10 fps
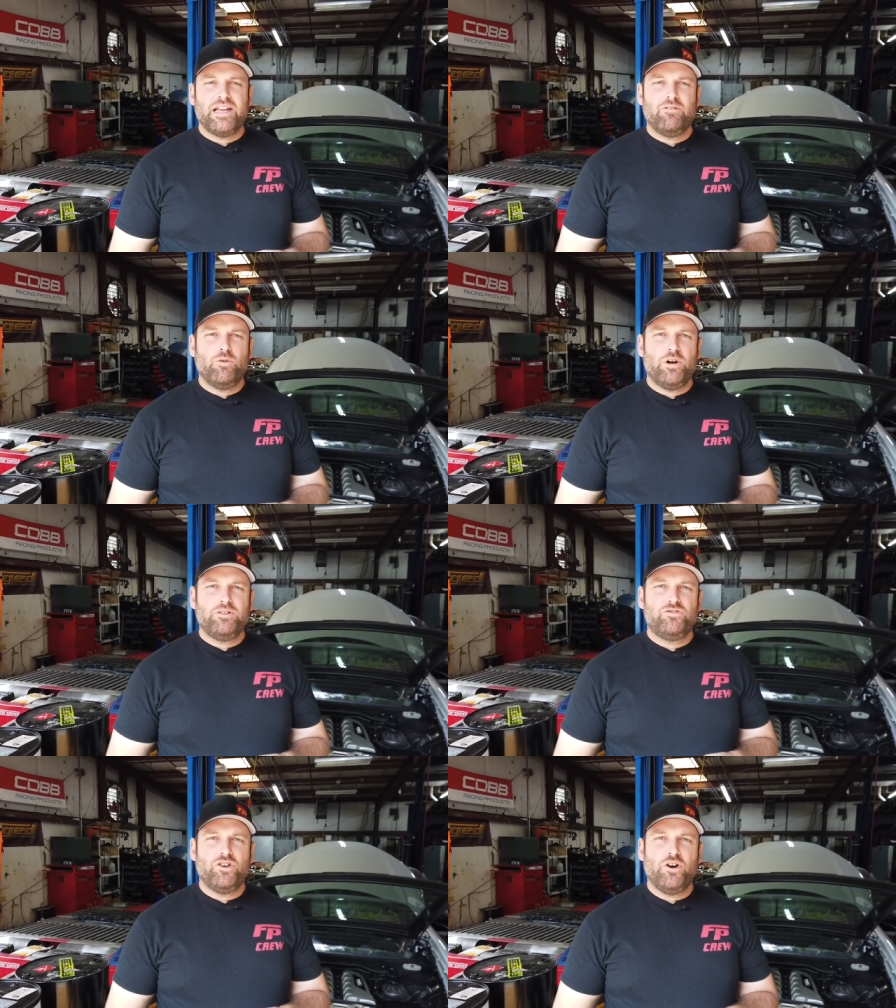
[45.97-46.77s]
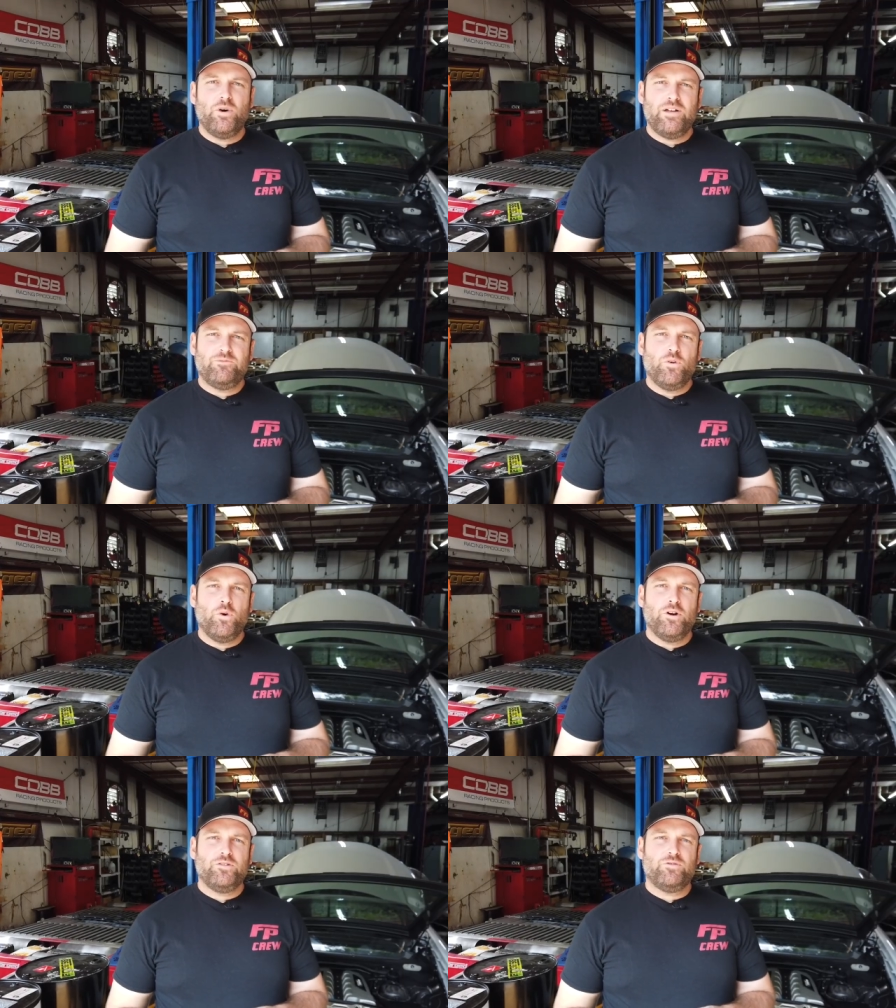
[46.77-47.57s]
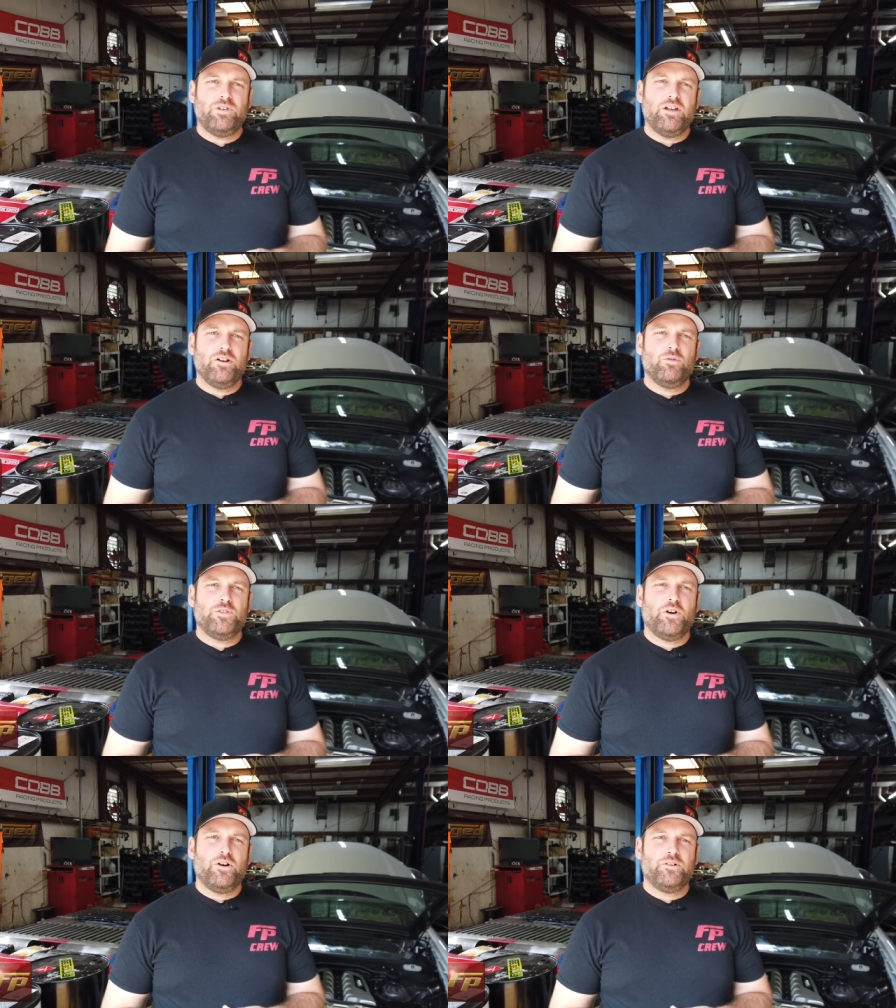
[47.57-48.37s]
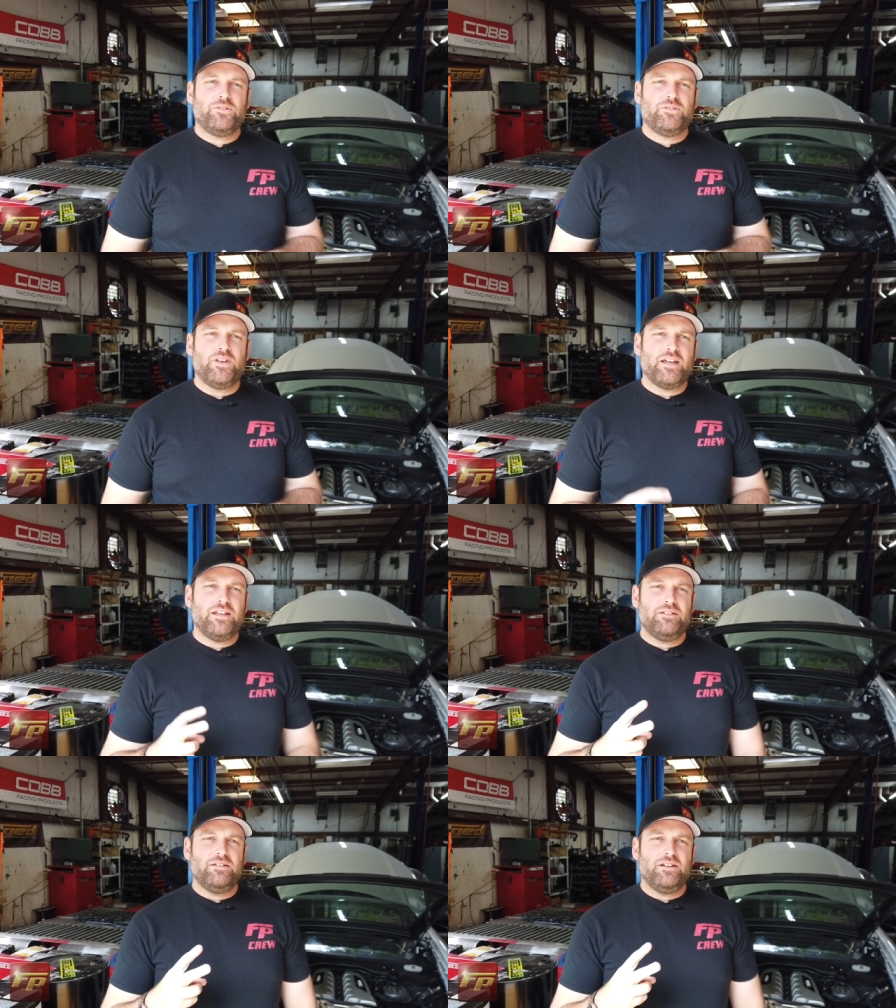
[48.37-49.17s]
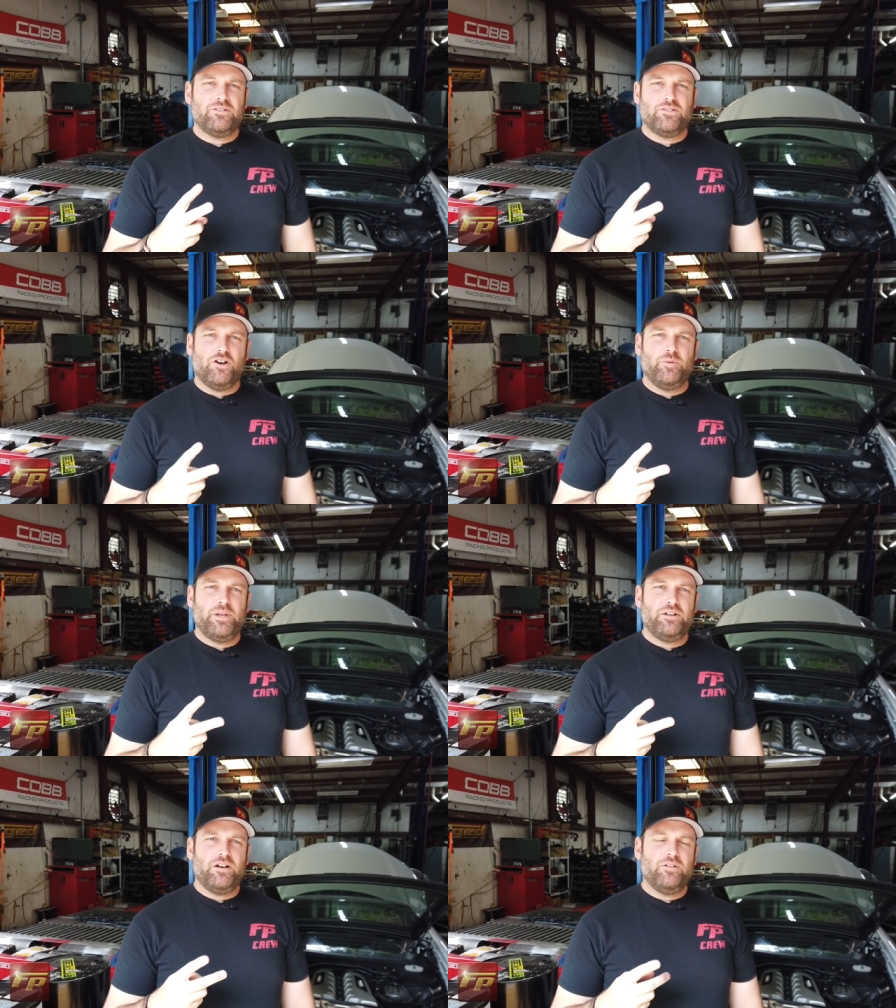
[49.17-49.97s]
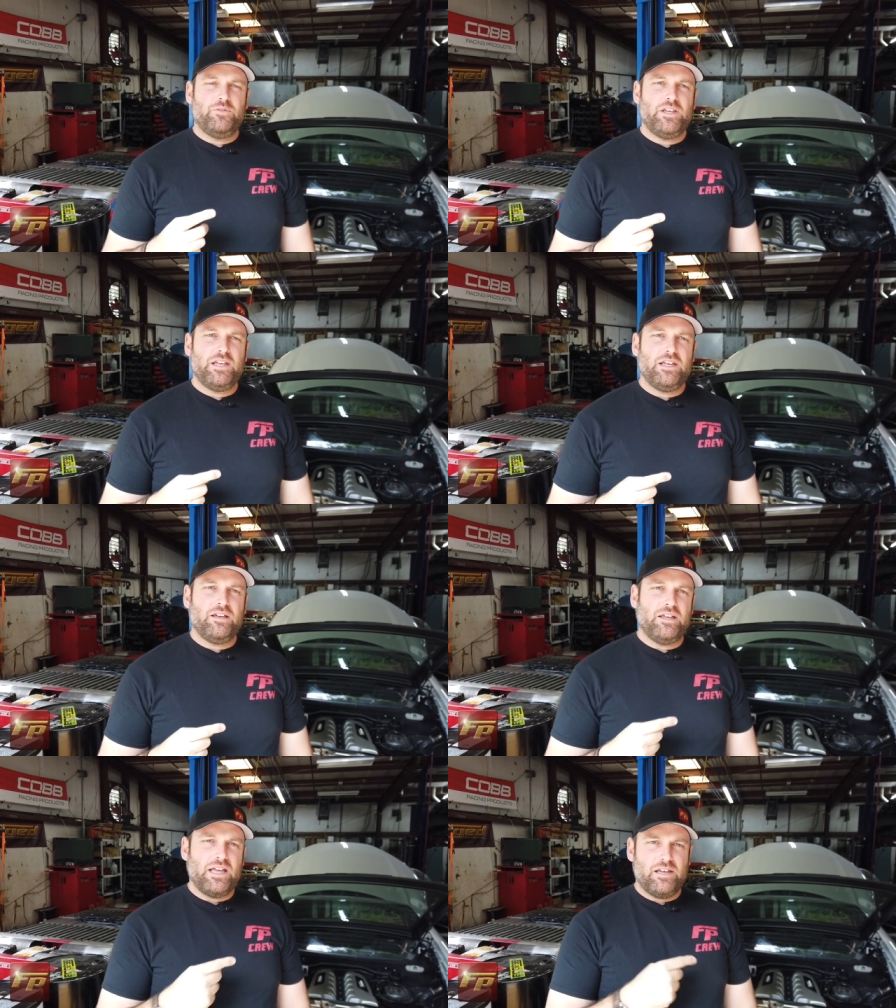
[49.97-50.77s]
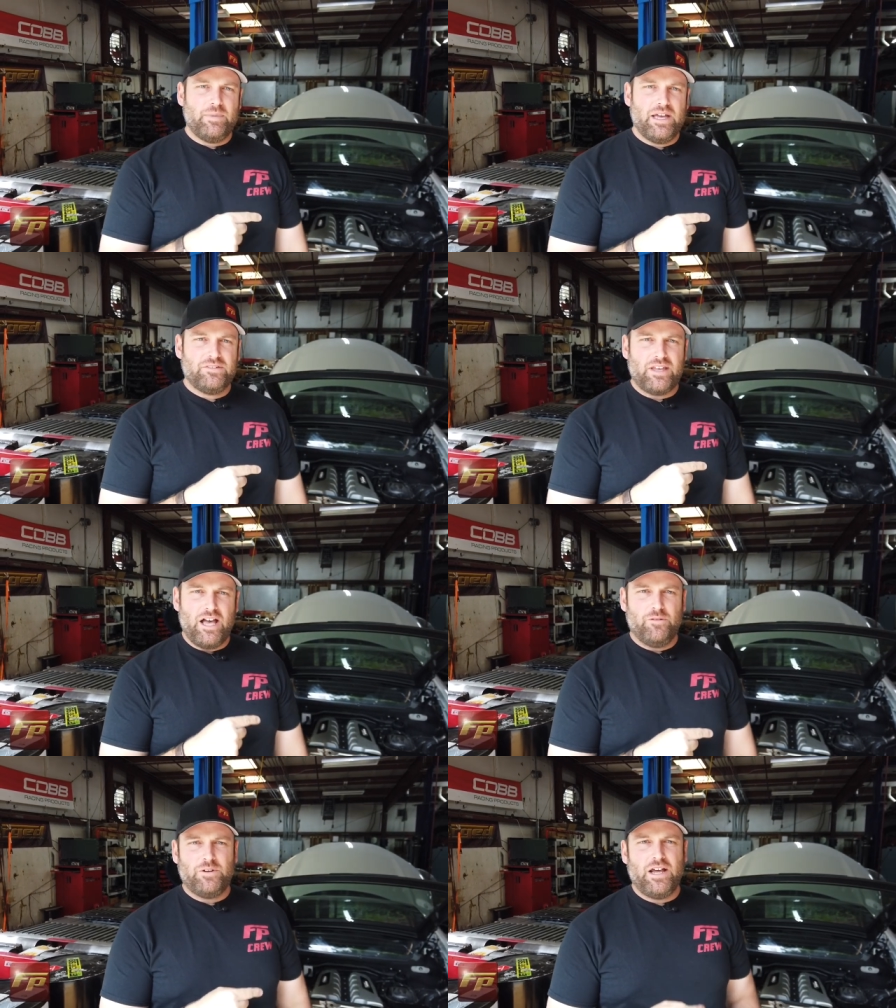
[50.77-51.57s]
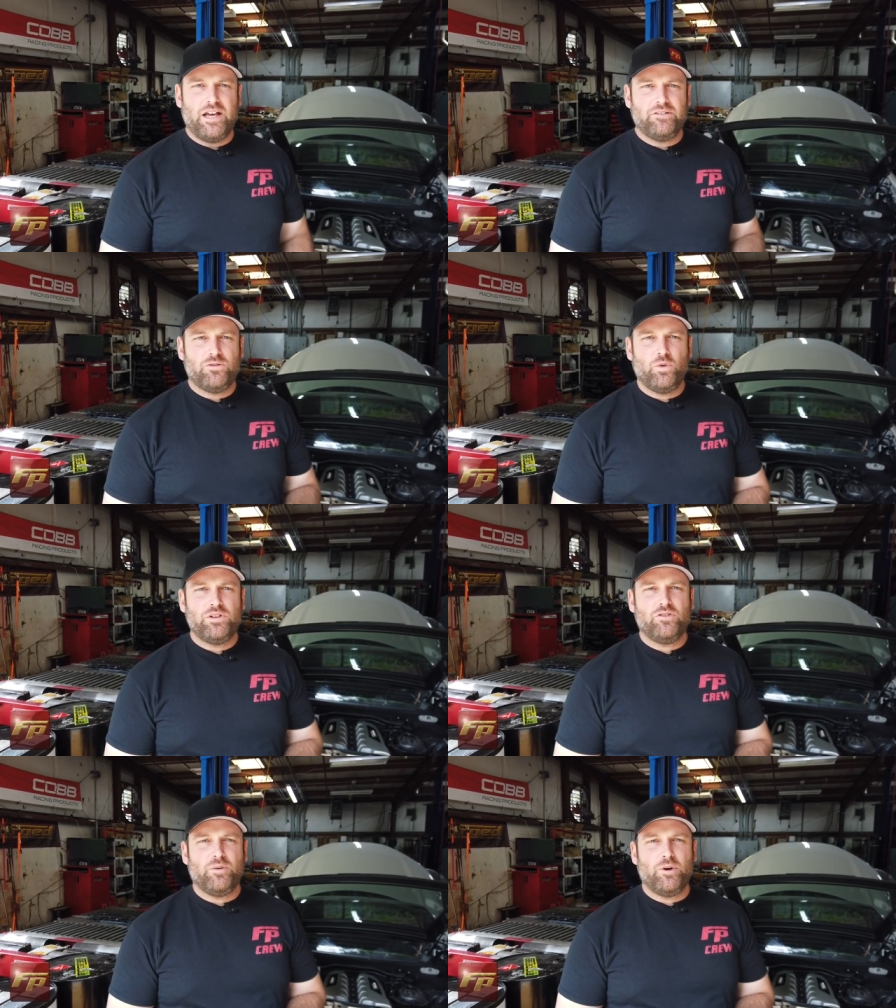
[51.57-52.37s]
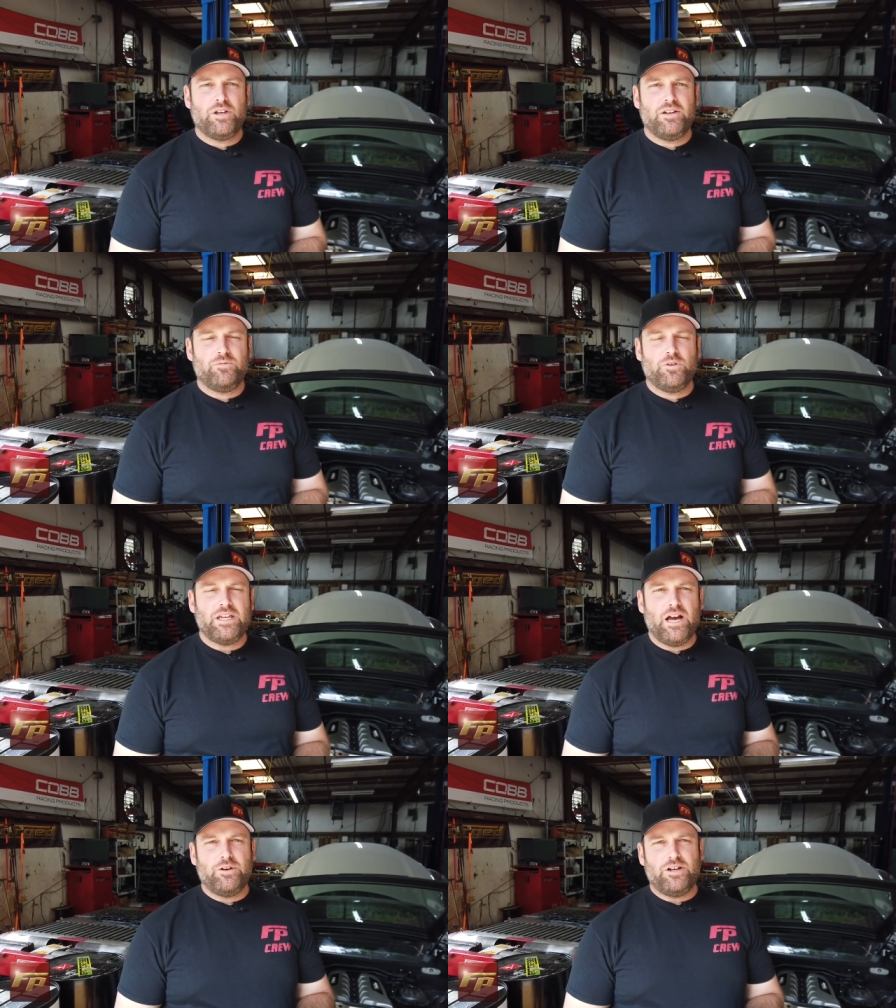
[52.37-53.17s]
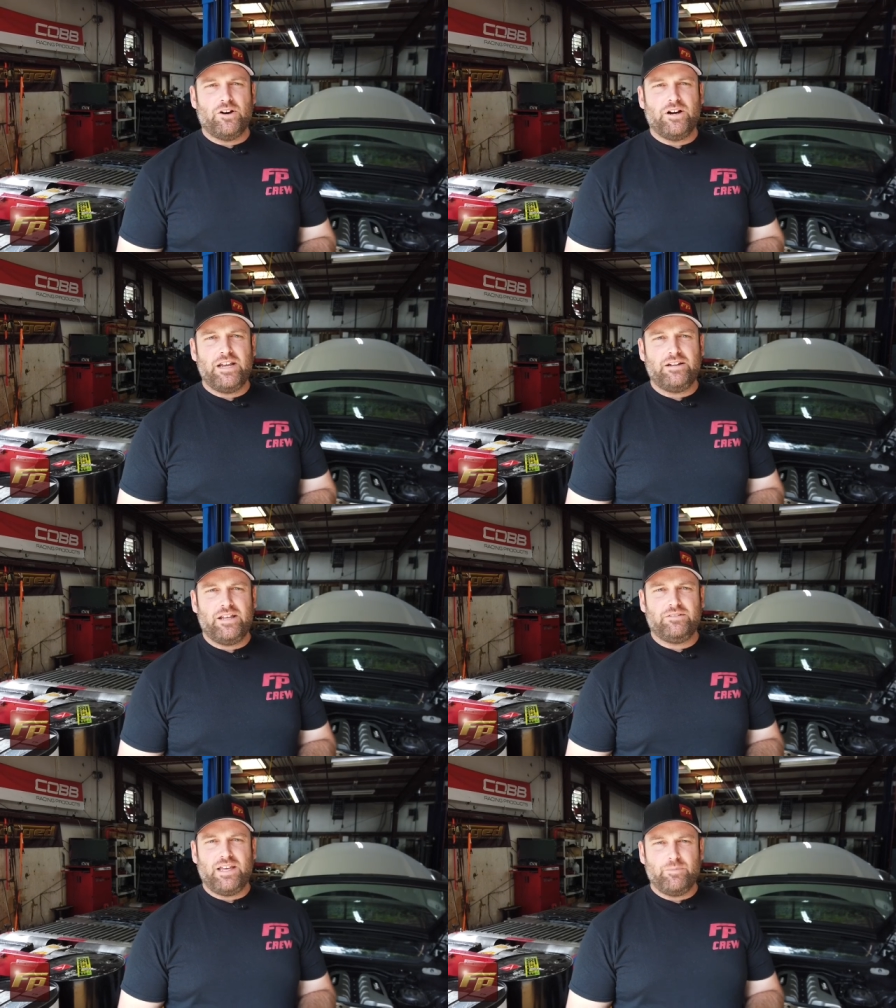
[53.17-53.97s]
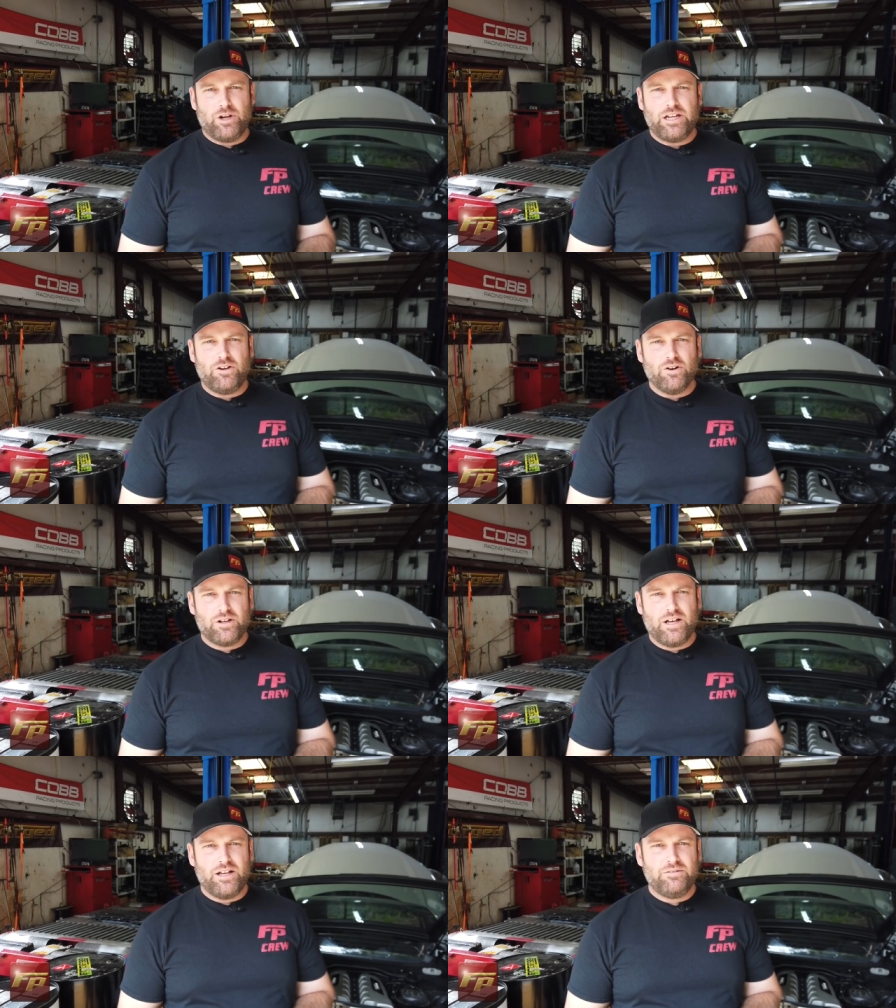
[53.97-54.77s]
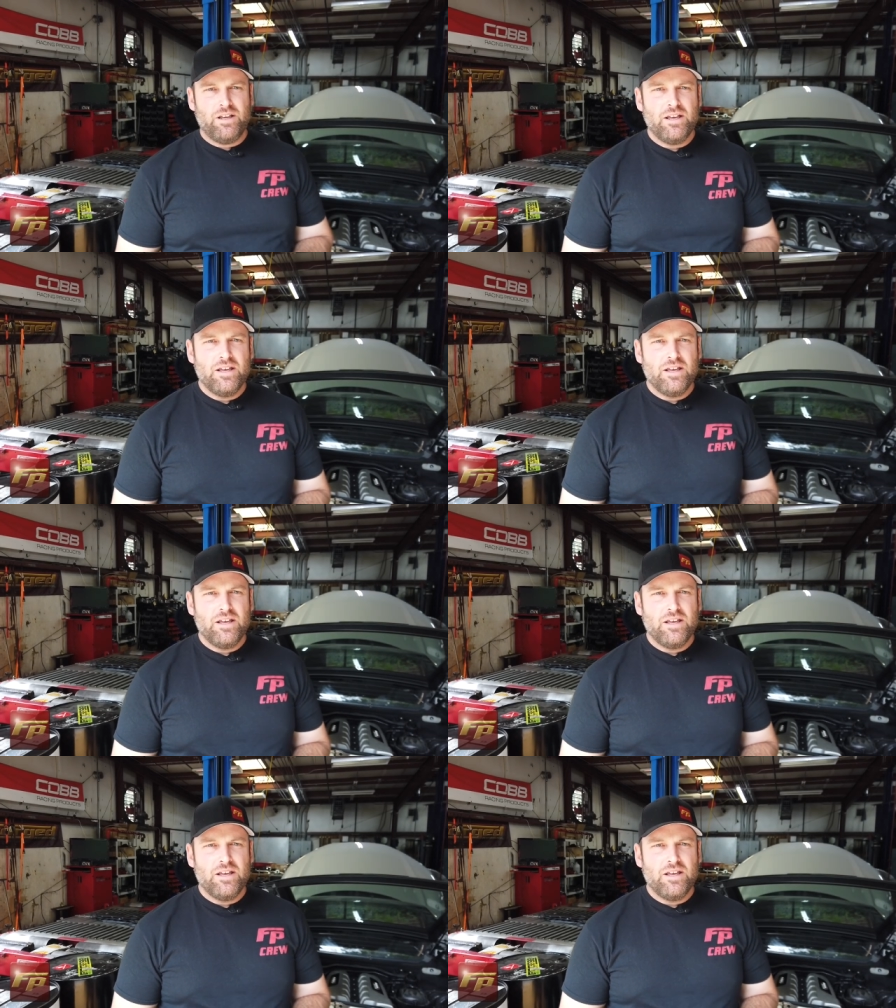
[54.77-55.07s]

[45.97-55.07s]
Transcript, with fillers: everyone. Joe at Forge here with our second installment of the A M S Alpha nine Twin Turbo Kit for the Audi R eight and Lamborghini Huracan.